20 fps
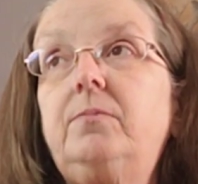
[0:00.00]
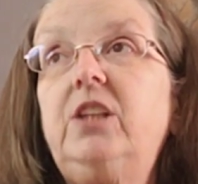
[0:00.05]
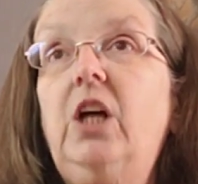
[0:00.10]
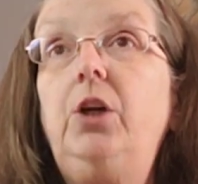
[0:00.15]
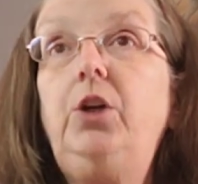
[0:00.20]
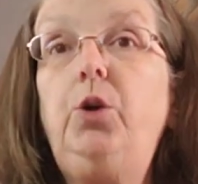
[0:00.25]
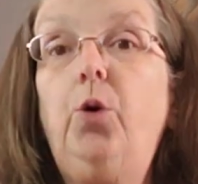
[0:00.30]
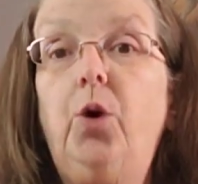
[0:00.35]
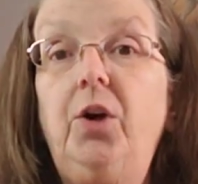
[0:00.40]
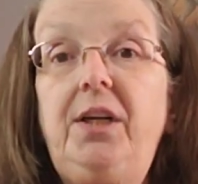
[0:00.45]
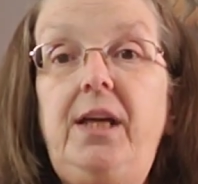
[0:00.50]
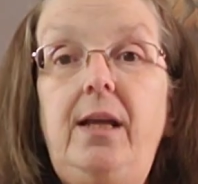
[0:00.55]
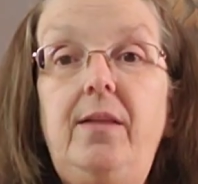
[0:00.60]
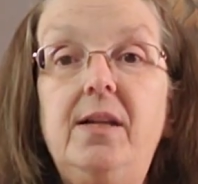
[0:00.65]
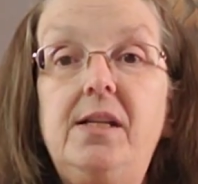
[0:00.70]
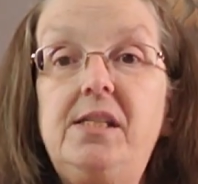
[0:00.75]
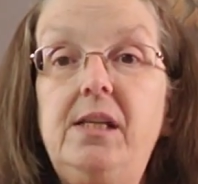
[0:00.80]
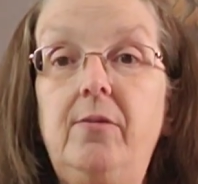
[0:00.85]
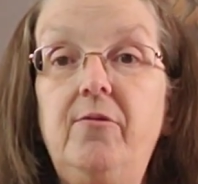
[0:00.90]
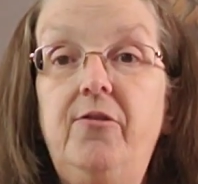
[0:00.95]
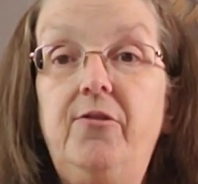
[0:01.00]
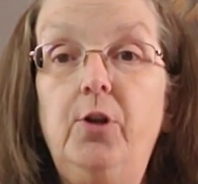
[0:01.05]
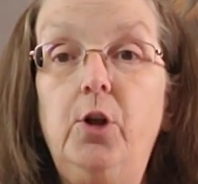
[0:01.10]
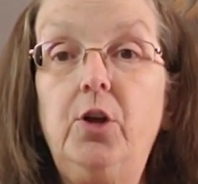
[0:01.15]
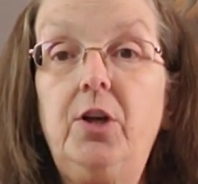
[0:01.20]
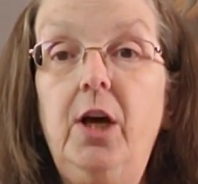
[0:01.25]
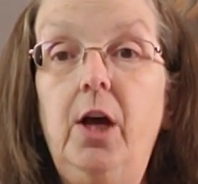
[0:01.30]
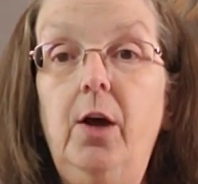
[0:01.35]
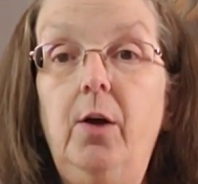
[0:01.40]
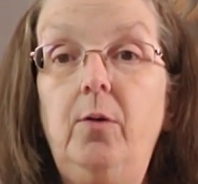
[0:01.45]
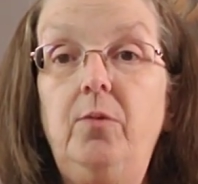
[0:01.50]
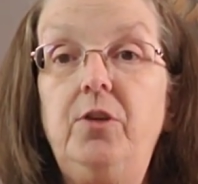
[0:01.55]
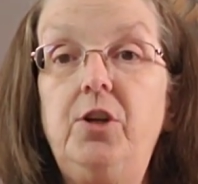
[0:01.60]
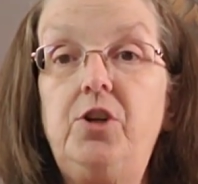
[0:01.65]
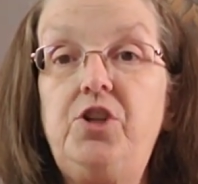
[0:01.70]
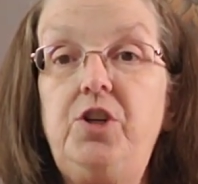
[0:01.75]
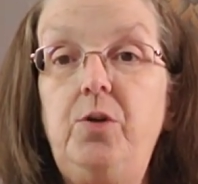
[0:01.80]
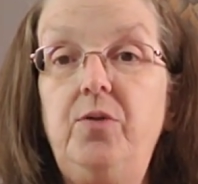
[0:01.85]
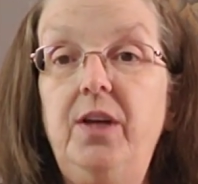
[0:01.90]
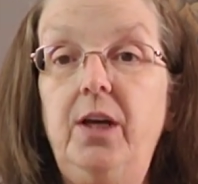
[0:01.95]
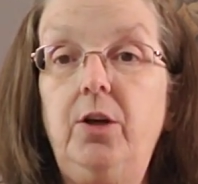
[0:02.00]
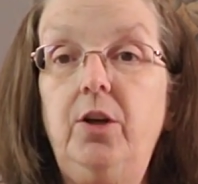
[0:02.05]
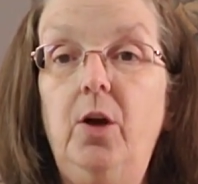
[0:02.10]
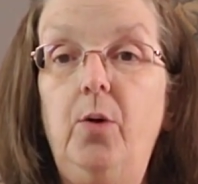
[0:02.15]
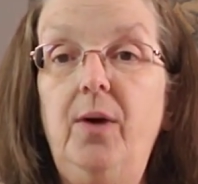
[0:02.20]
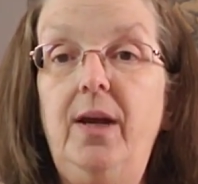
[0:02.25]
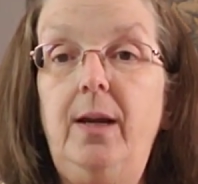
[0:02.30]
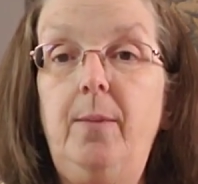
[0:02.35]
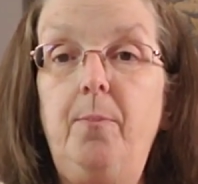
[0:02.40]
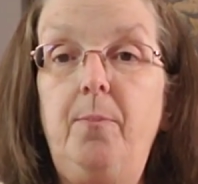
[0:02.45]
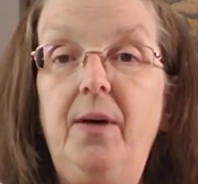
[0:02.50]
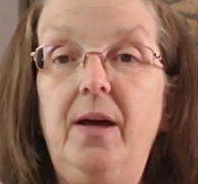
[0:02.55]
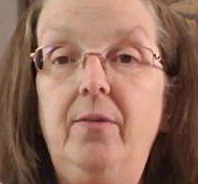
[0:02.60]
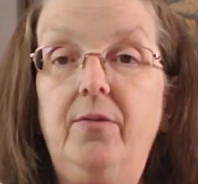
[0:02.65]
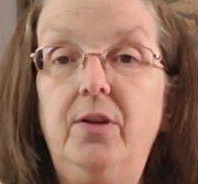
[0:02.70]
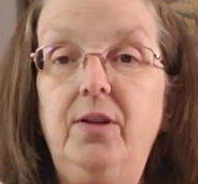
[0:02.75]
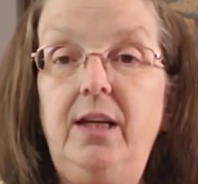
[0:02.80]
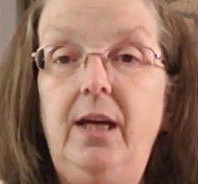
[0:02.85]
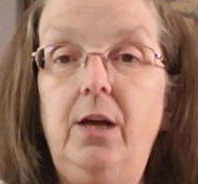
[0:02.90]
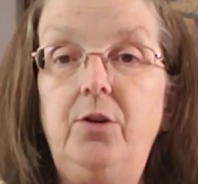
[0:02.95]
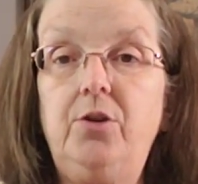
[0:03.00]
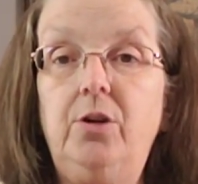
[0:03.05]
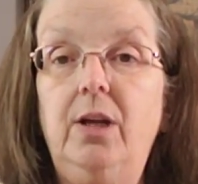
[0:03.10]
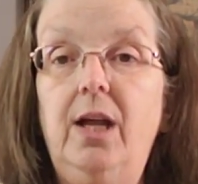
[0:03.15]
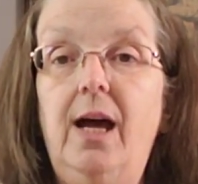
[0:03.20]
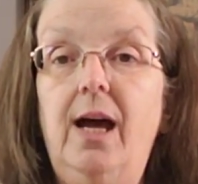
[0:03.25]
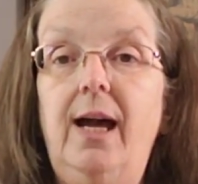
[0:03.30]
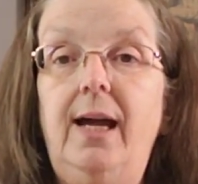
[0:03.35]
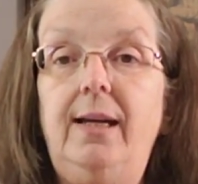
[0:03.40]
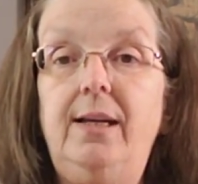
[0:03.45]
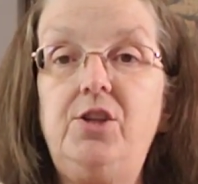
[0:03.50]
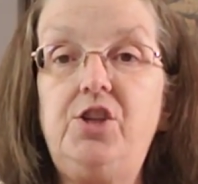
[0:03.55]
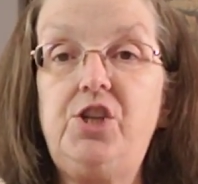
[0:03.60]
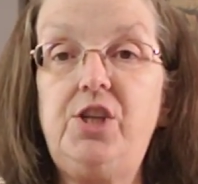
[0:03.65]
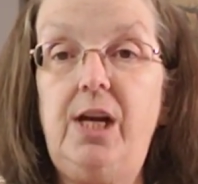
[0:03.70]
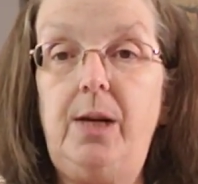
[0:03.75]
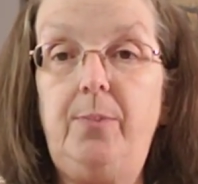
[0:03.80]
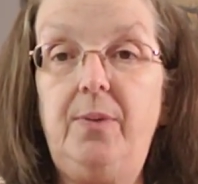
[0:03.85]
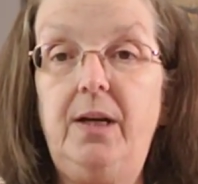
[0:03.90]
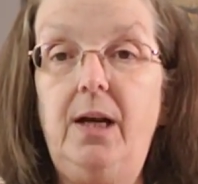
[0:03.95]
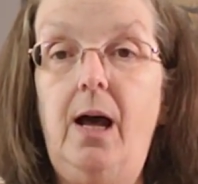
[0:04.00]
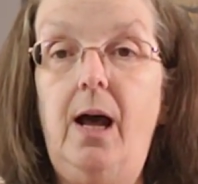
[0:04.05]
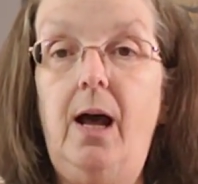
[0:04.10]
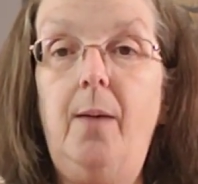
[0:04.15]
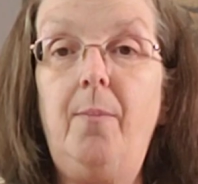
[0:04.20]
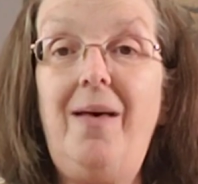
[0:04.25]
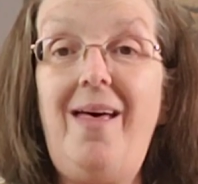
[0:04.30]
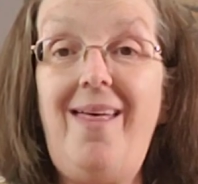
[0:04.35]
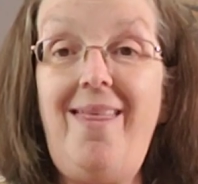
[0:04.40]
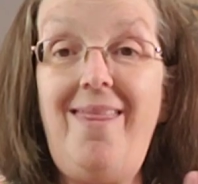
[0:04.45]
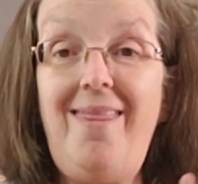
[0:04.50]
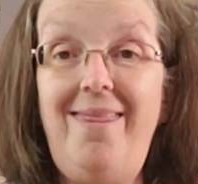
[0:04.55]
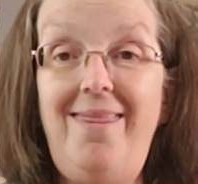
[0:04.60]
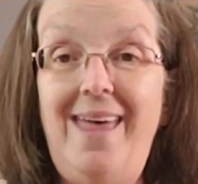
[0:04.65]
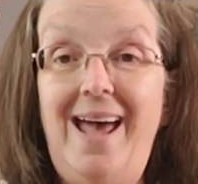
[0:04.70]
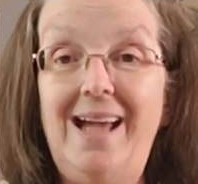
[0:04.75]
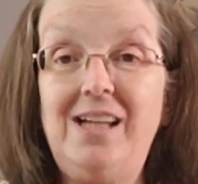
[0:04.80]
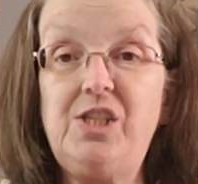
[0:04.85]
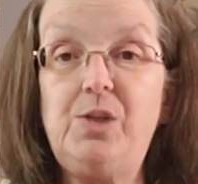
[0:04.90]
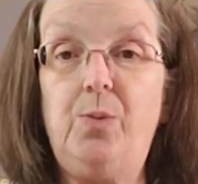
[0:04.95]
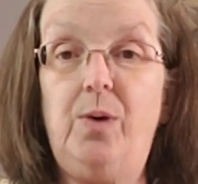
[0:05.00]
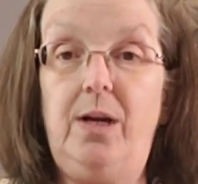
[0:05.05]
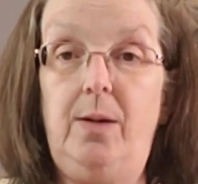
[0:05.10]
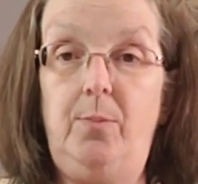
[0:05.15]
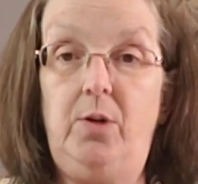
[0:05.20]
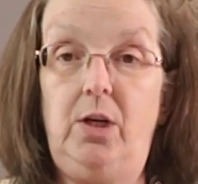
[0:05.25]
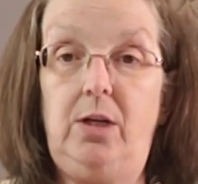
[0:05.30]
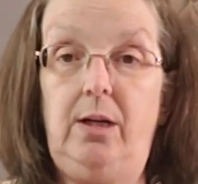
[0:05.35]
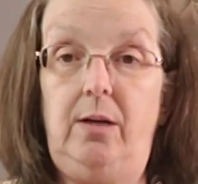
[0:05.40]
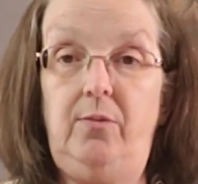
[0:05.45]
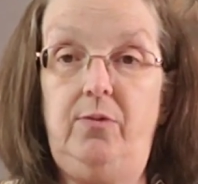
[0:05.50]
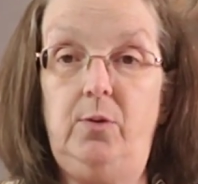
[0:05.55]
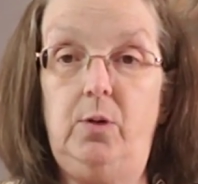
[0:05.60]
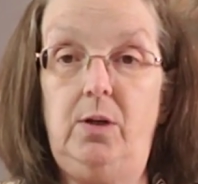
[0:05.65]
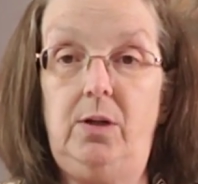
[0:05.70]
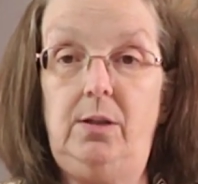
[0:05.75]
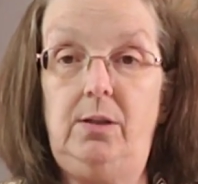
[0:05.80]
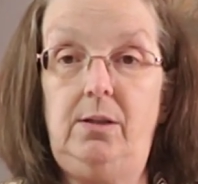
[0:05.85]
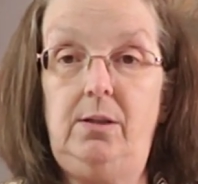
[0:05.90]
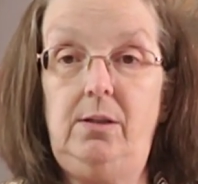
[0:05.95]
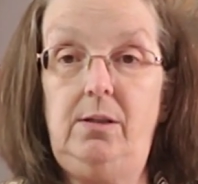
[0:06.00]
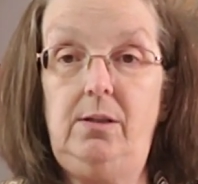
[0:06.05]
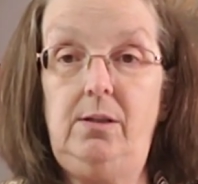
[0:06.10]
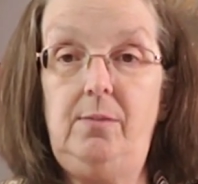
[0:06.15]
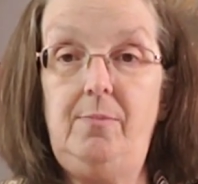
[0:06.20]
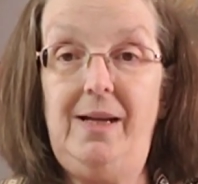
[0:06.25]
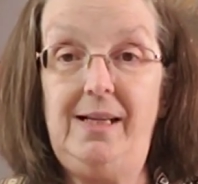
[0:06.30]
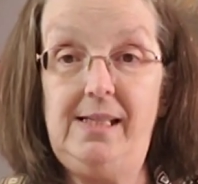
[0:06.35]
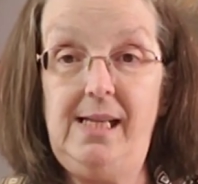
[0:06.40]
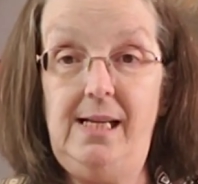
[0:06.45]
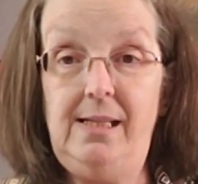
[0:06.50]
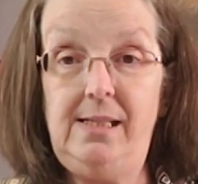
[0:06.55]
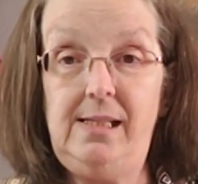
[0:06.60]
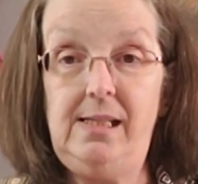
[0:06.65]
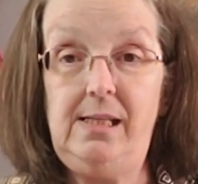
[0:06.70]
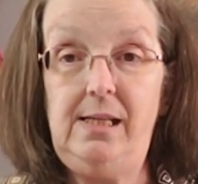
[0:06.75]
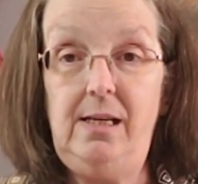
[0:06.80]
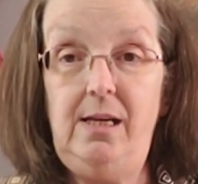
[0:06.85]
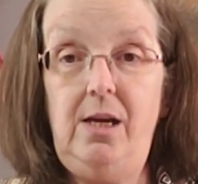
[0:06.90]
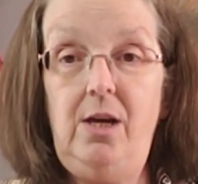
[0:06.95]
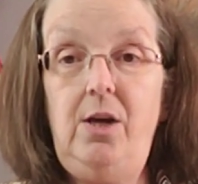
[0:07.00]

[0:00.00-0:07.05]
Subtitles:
A Yorkie that's in full coat that you then go in and bevel the underline and shape it up. That's what I'm looking for. Make sense?